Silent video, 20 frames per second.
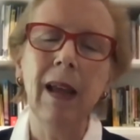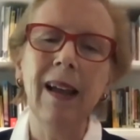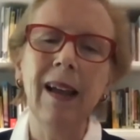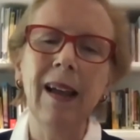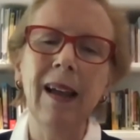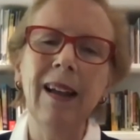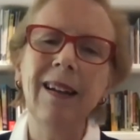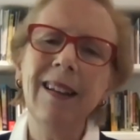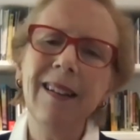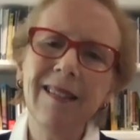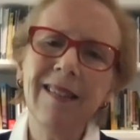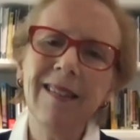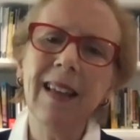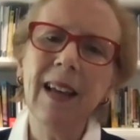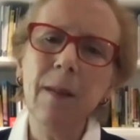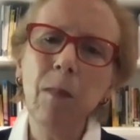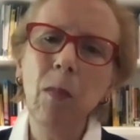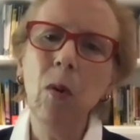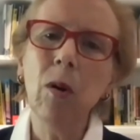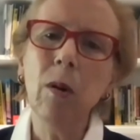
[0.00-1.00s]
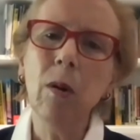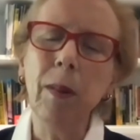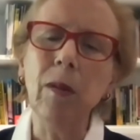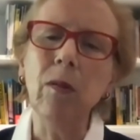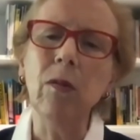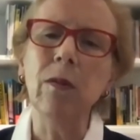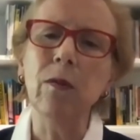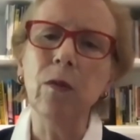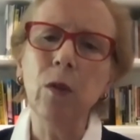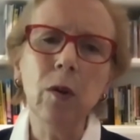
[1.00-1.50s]
Let's think more about
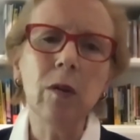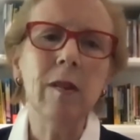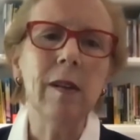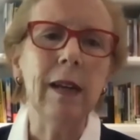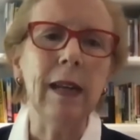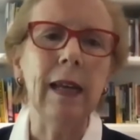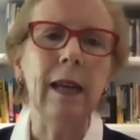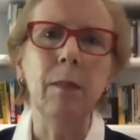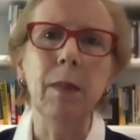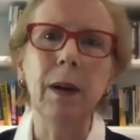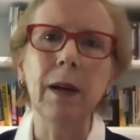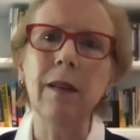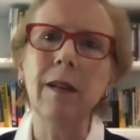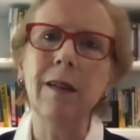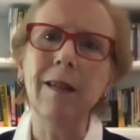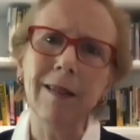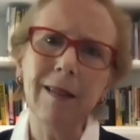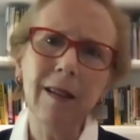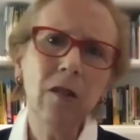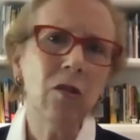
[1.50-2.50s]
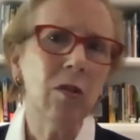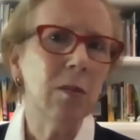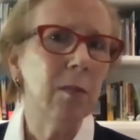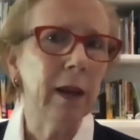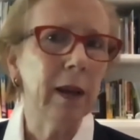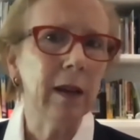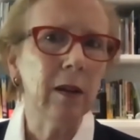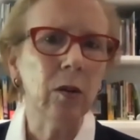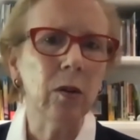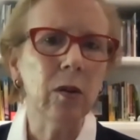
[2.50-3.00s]
diversity among the decision
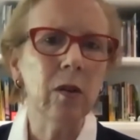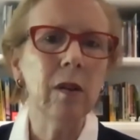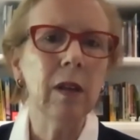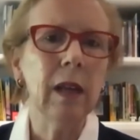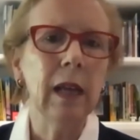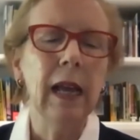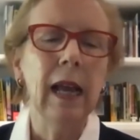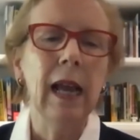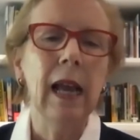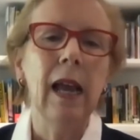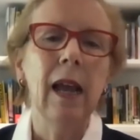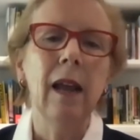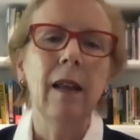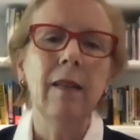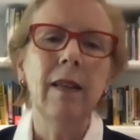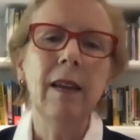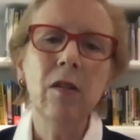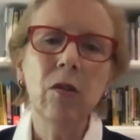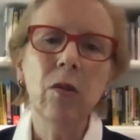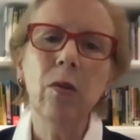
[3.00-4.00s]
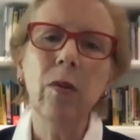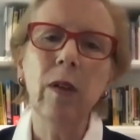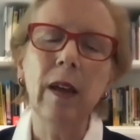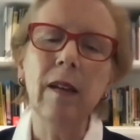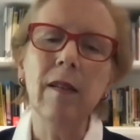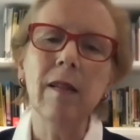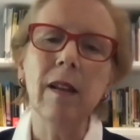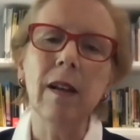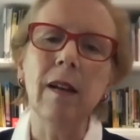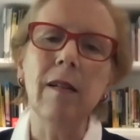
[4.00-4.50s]
makers. These are
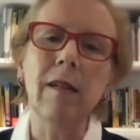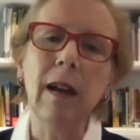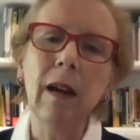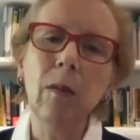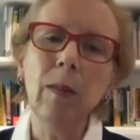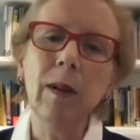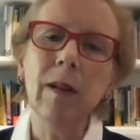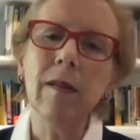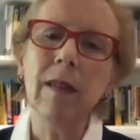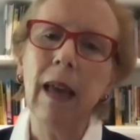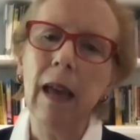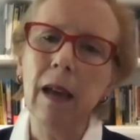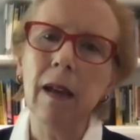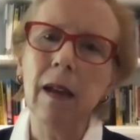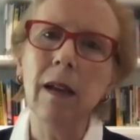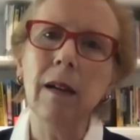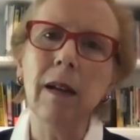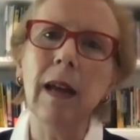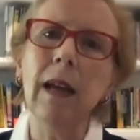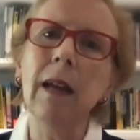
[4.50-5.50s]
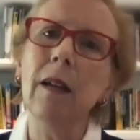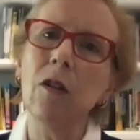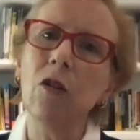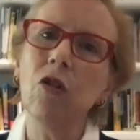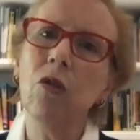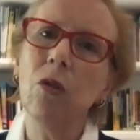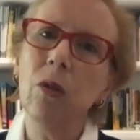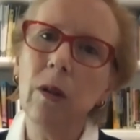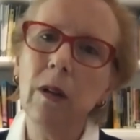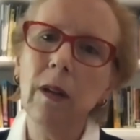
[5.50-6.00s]
things that endowments can and
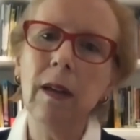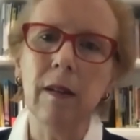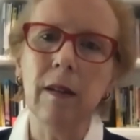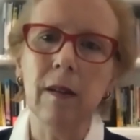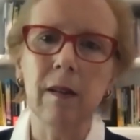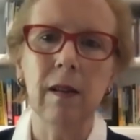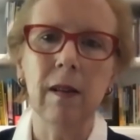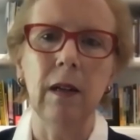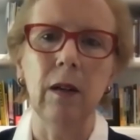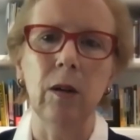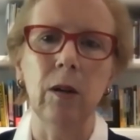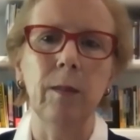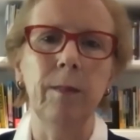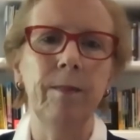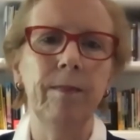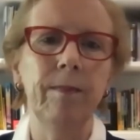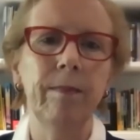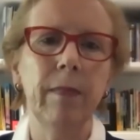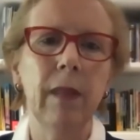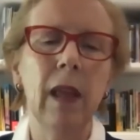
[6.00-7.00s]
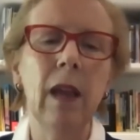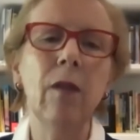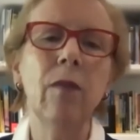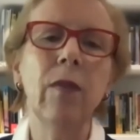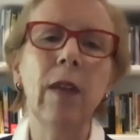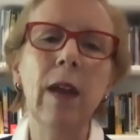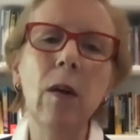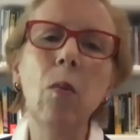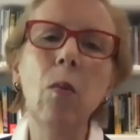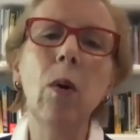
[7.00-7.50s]
should consider if
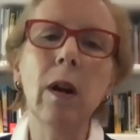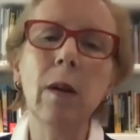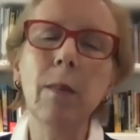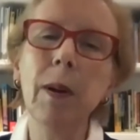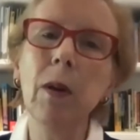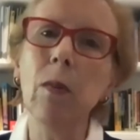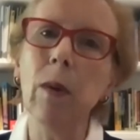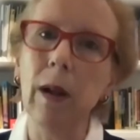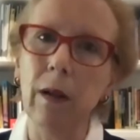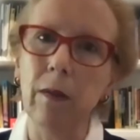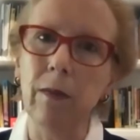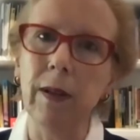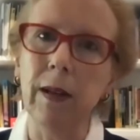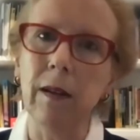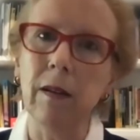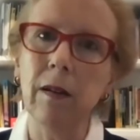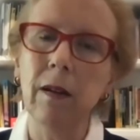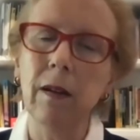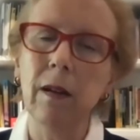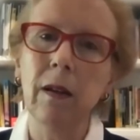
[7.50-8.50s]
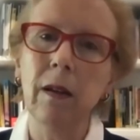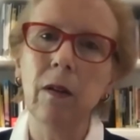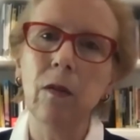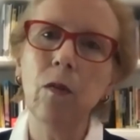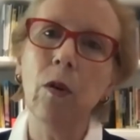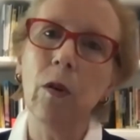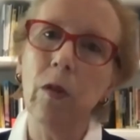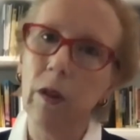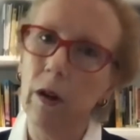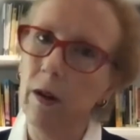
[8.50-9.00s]
they want to be relevant
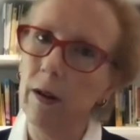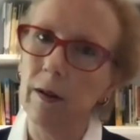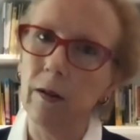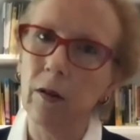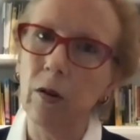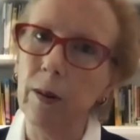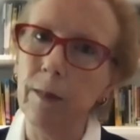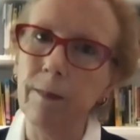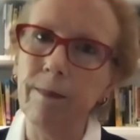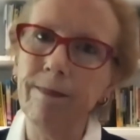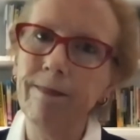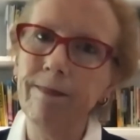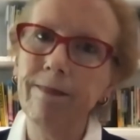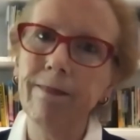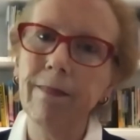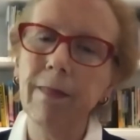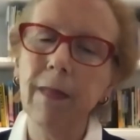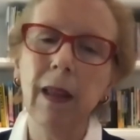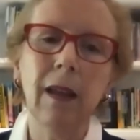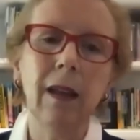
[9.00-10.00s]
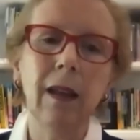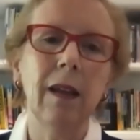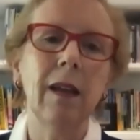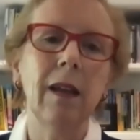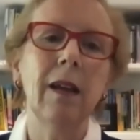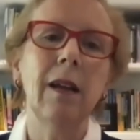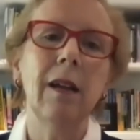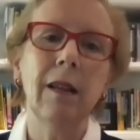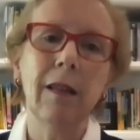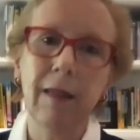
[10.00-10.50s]
for the long term.
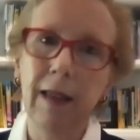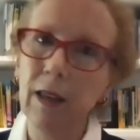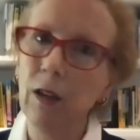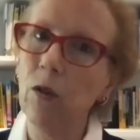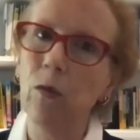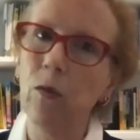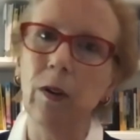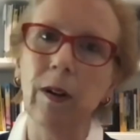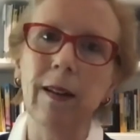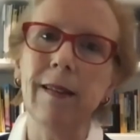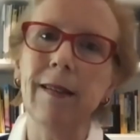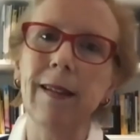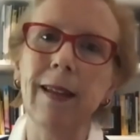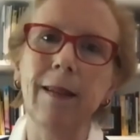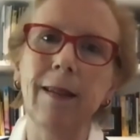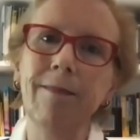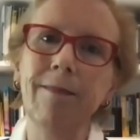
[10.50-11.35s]
Thank you for listening.